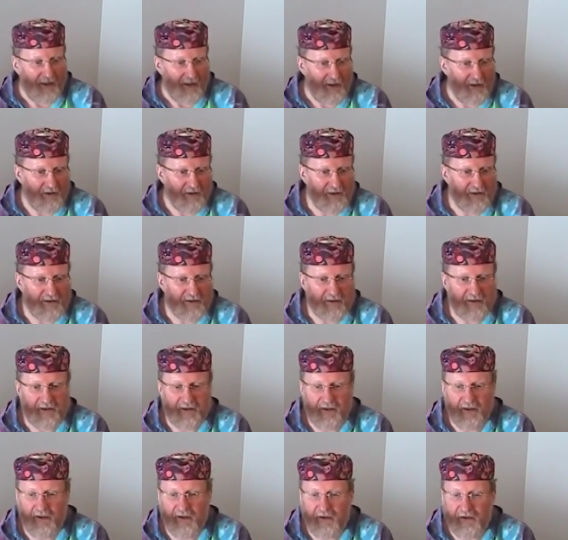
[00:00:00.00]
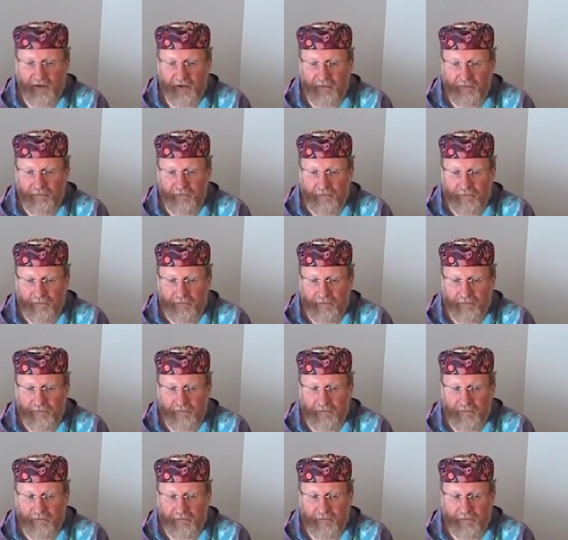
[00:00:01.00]
It is a healing
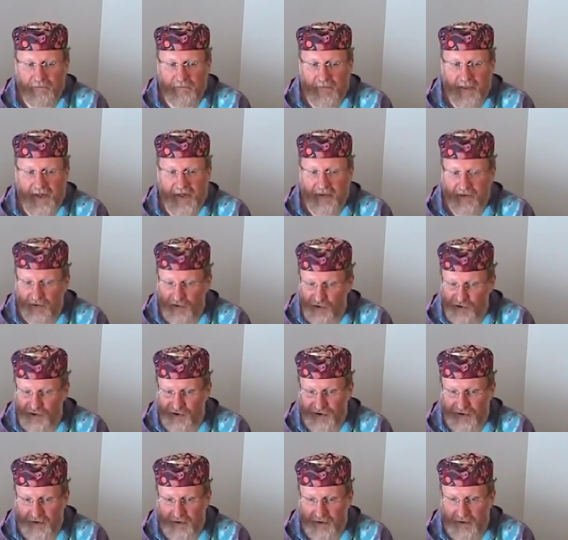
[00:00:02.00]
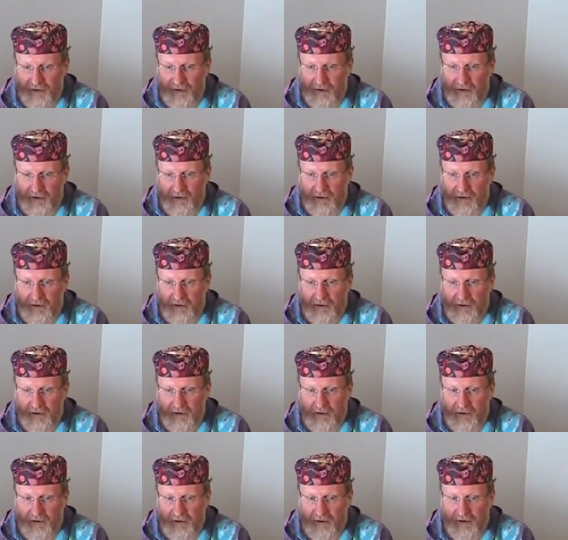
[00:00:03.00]
energy
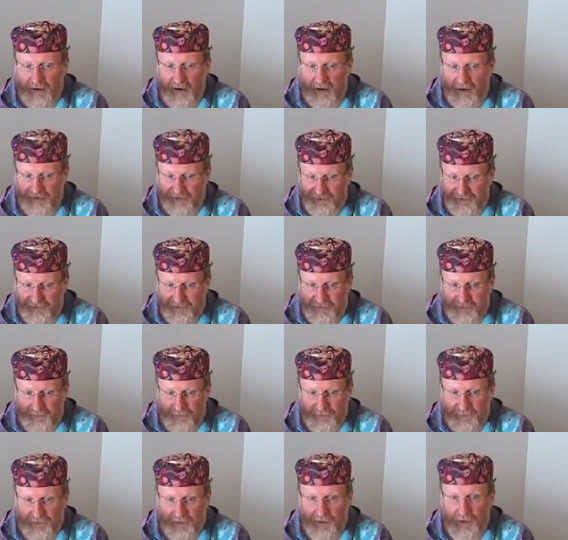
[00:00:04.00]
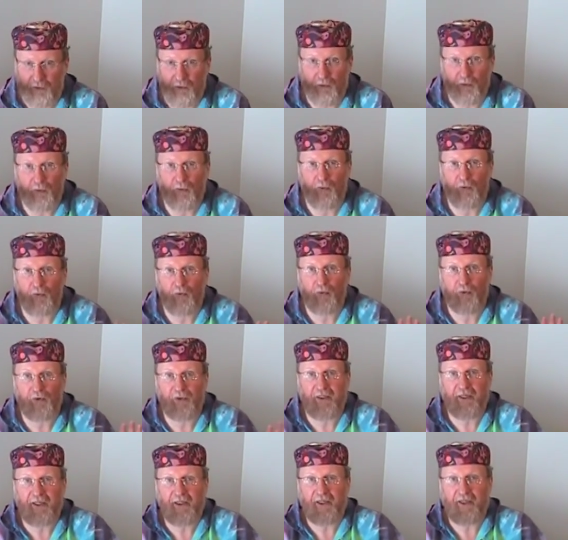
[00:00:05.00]
art. You
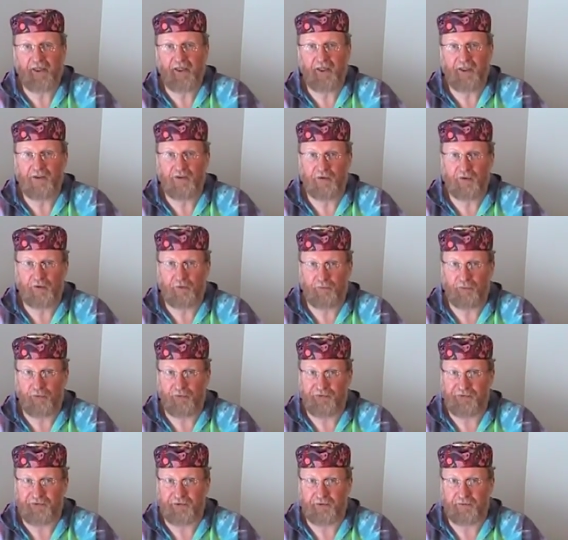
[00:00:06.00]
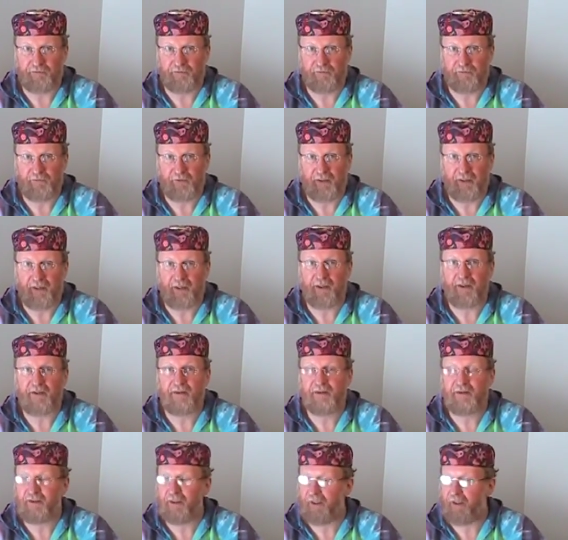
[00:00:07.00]
lay hands on a person and
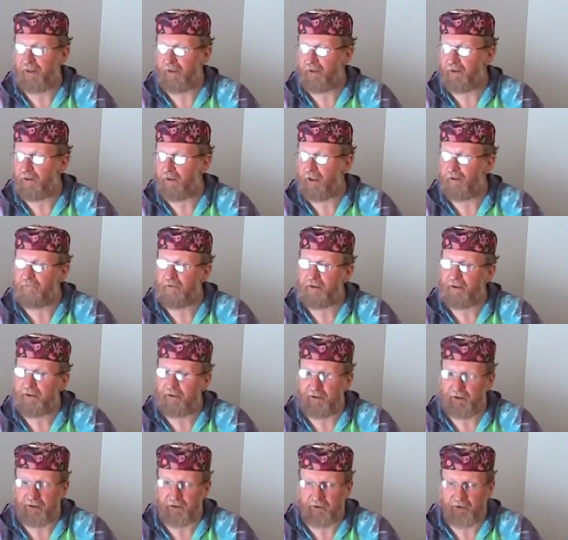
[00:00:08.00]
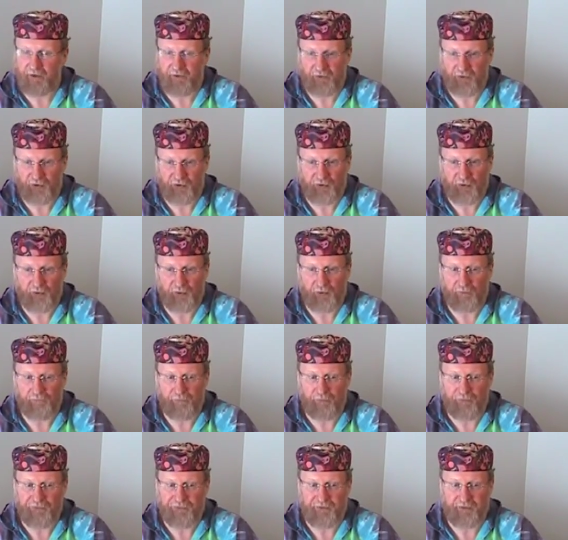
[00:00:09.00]
send loving healing energy to a
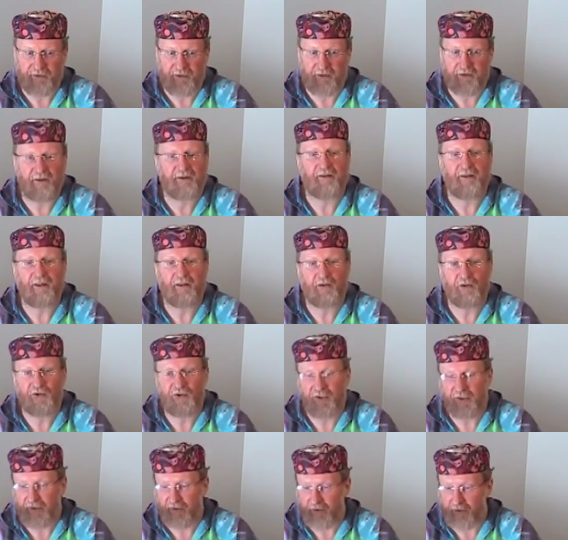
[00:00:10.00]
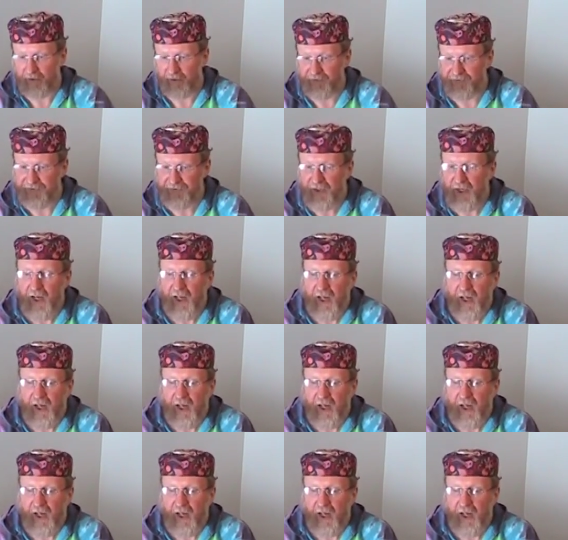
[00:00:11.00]
person, and that energy heals.